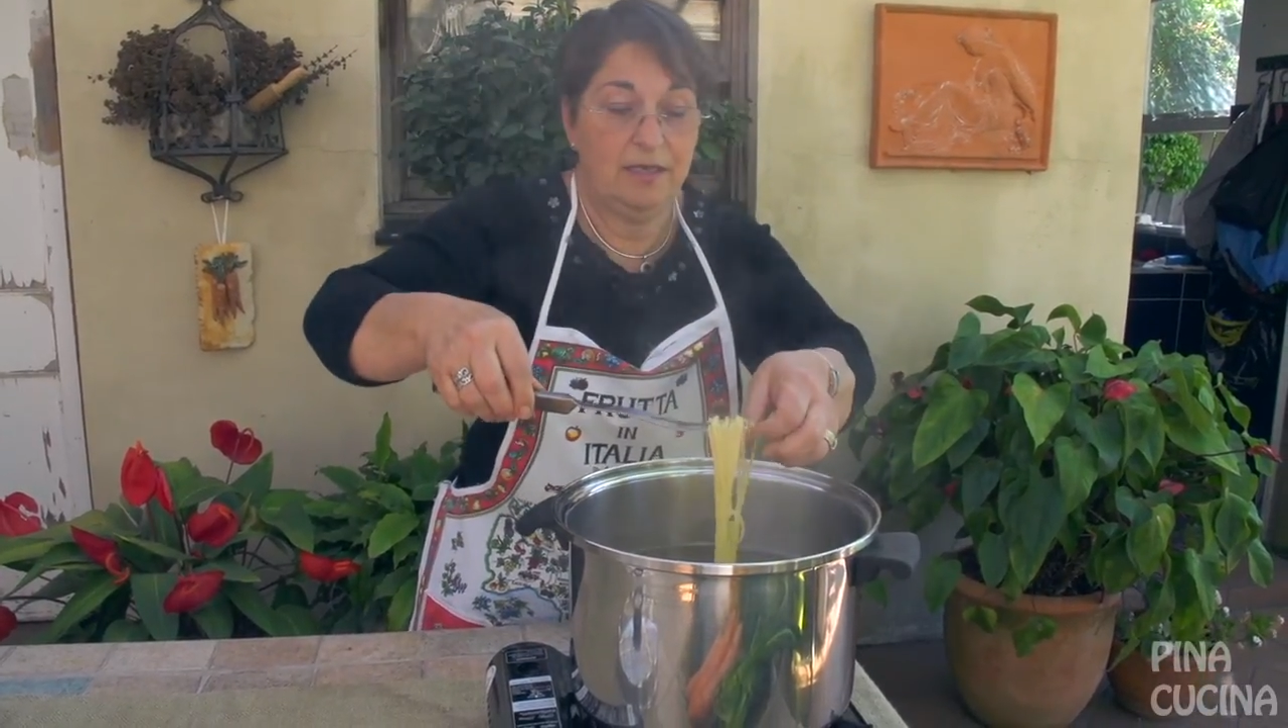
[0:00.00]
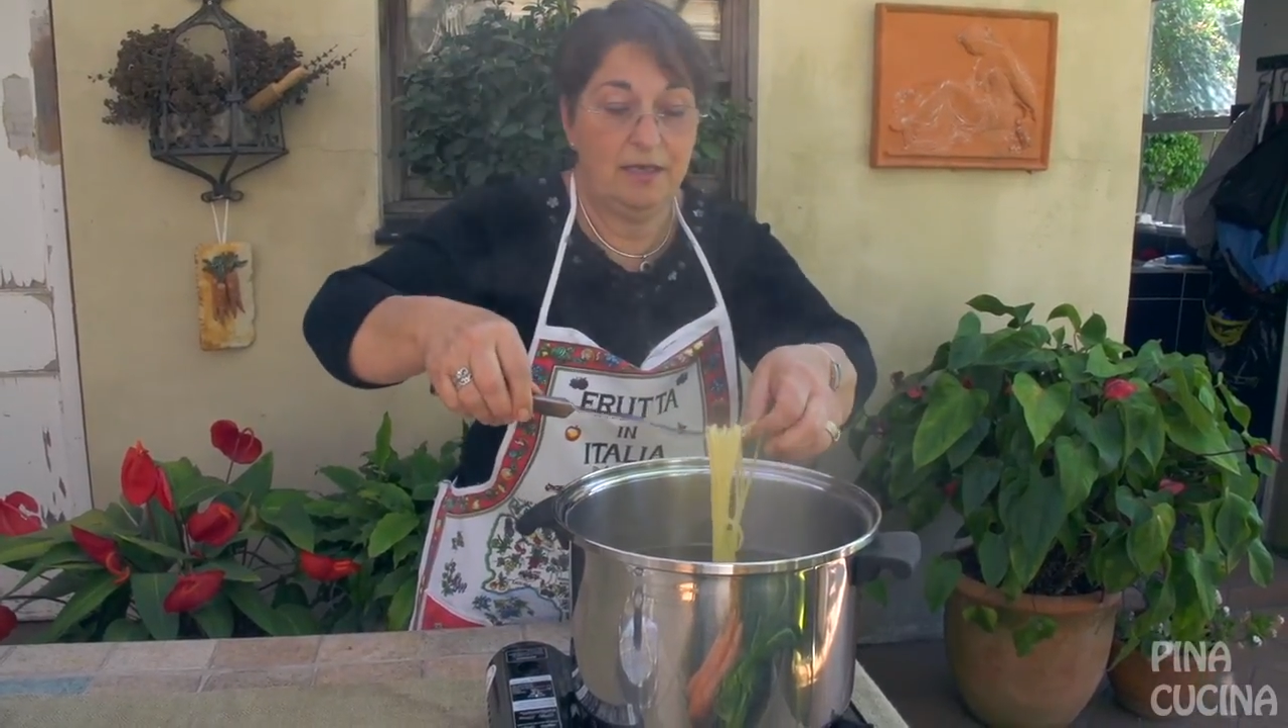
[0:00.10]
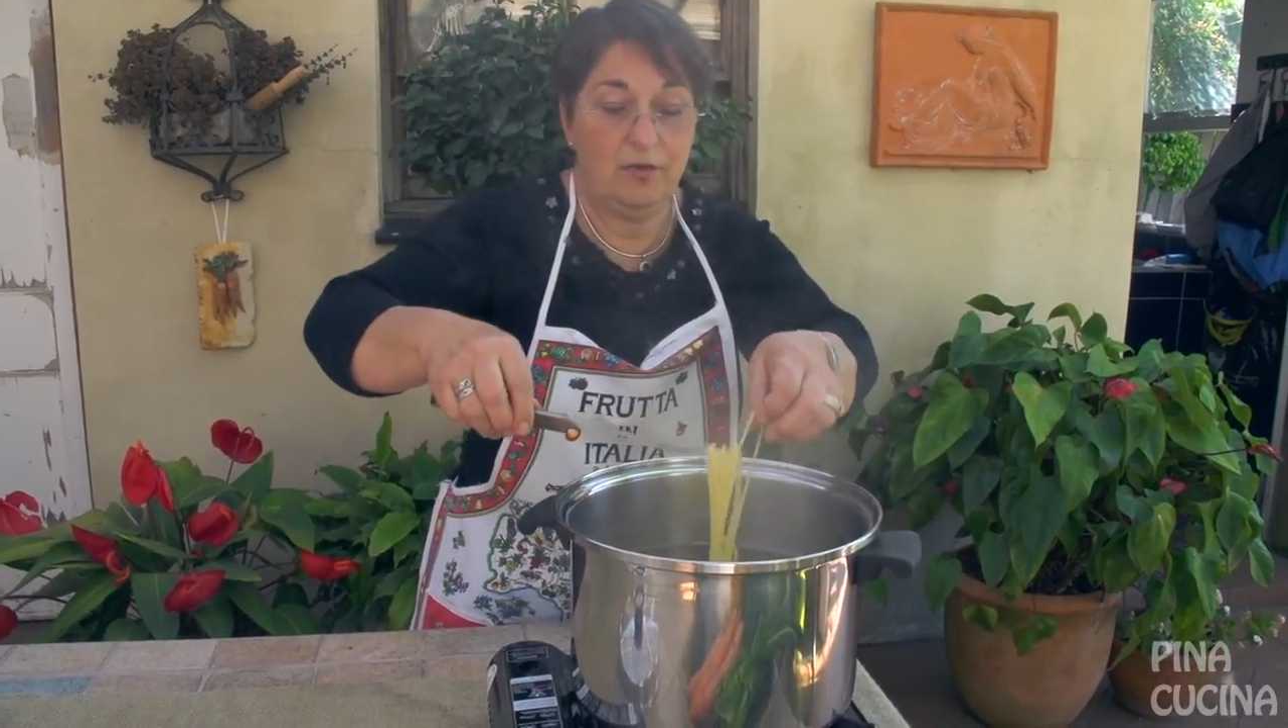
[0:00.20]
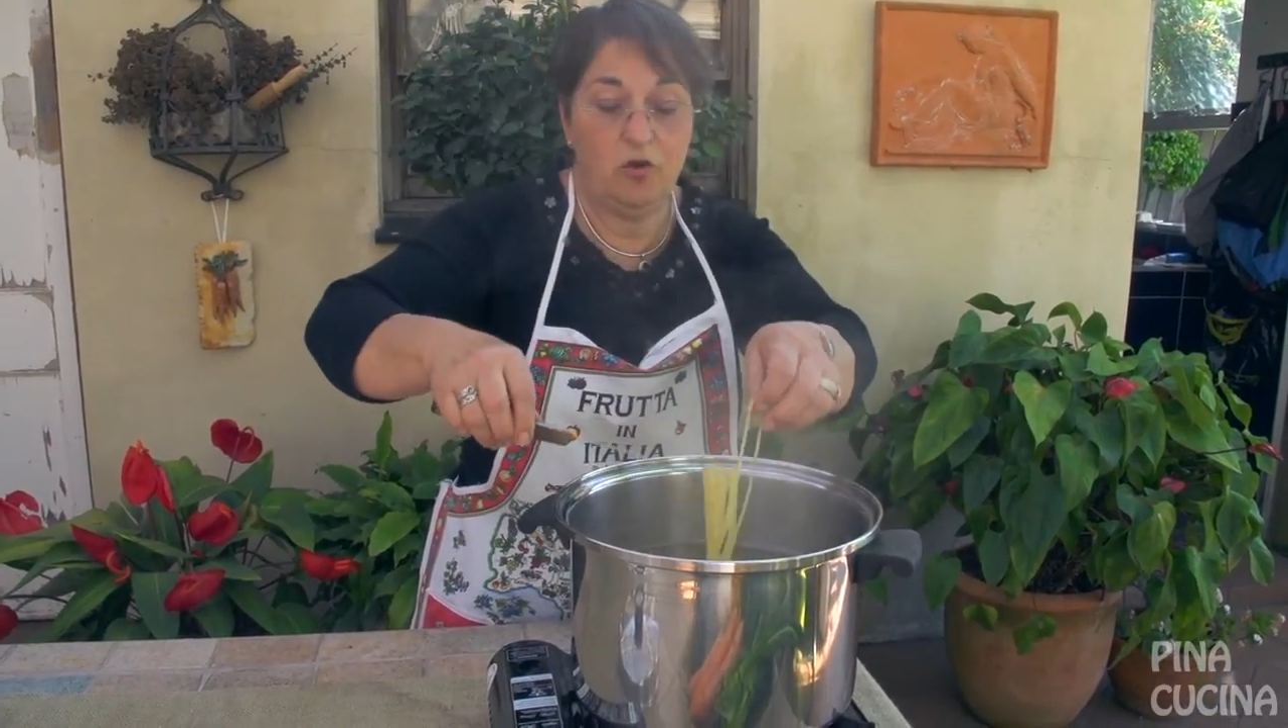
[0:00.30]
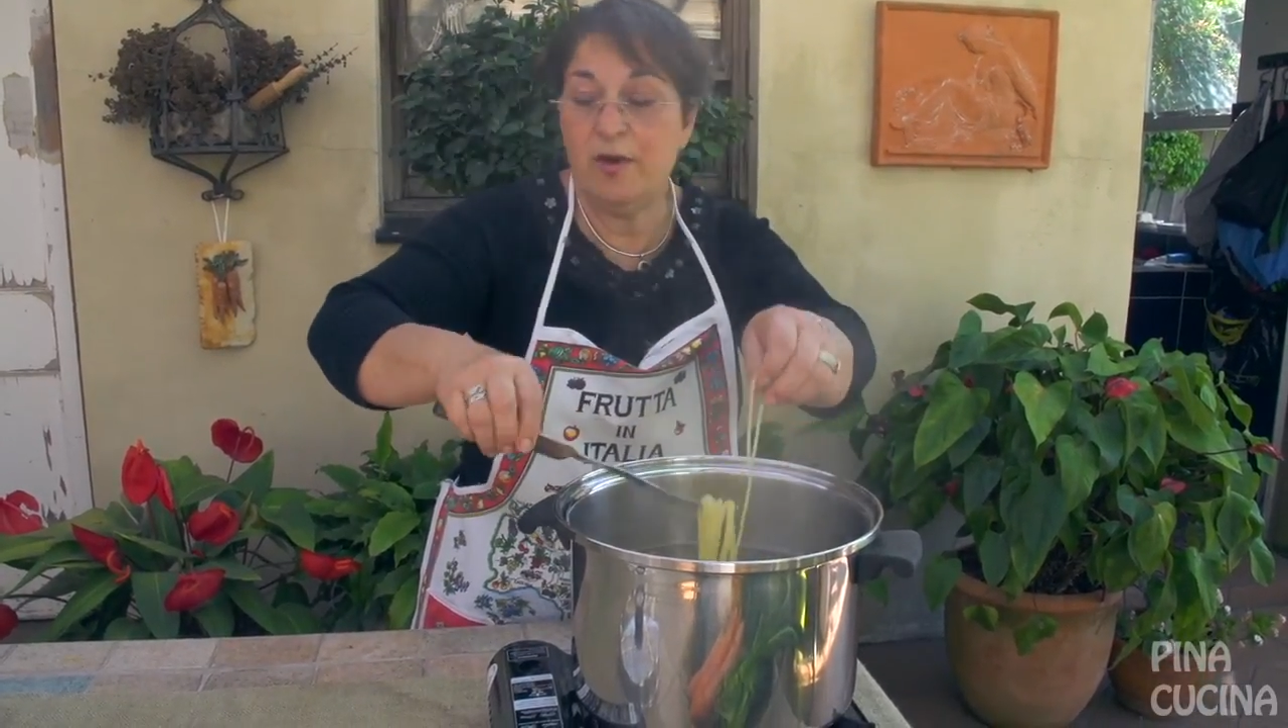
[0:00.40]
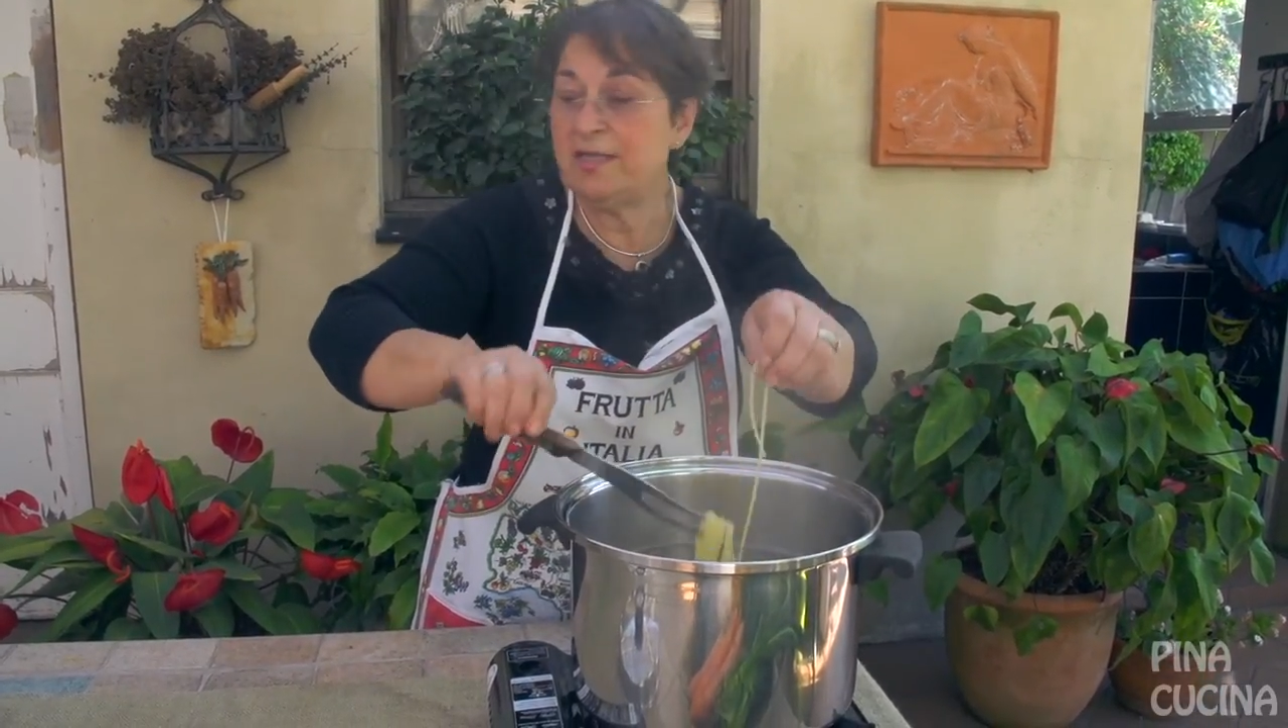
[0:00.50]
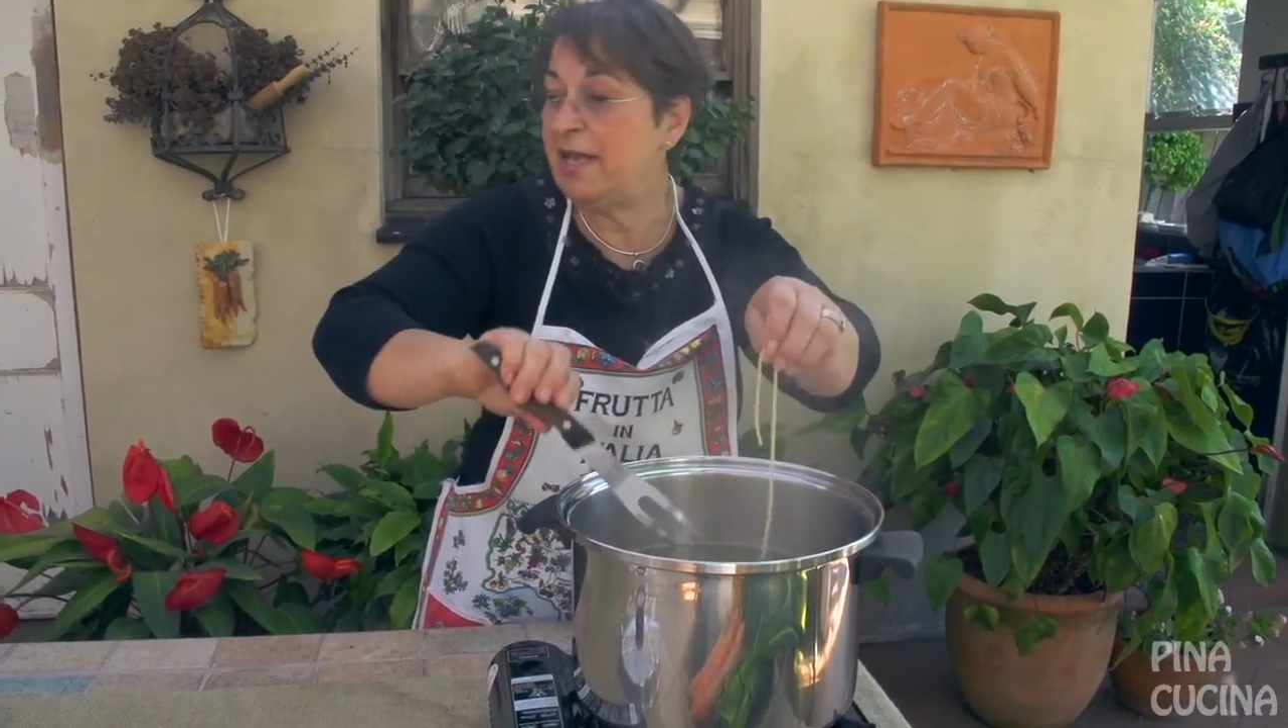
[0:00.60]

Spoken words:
I always